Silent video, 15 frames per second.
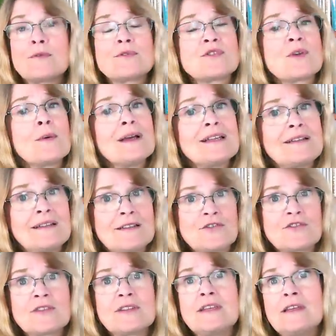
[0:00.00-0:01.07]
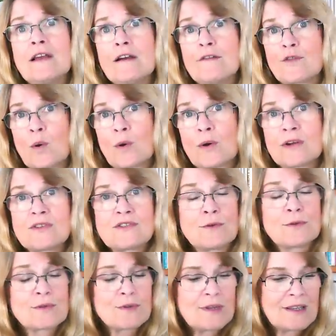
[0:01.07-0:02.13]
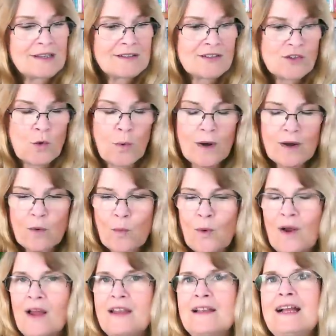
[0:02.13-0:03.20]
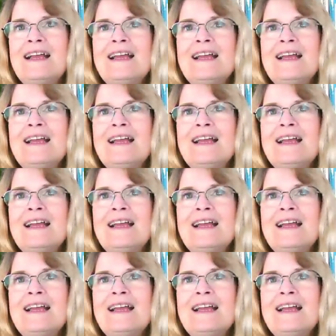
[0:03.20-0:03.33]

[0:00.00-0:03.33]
So initially, of course, you're at square one,